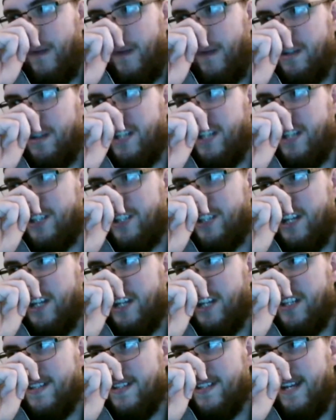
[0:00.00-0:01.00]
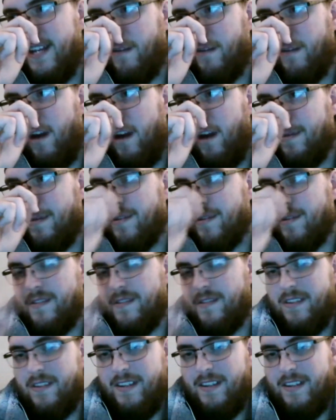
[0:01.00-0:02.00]
I watched that Jake the Snake
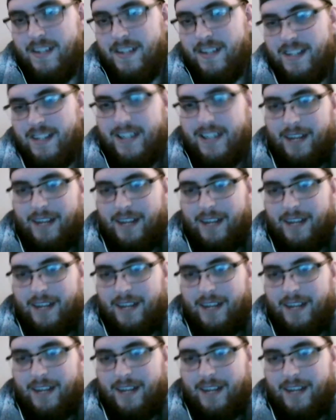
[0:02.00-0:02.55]
Roberts. Oh yeah.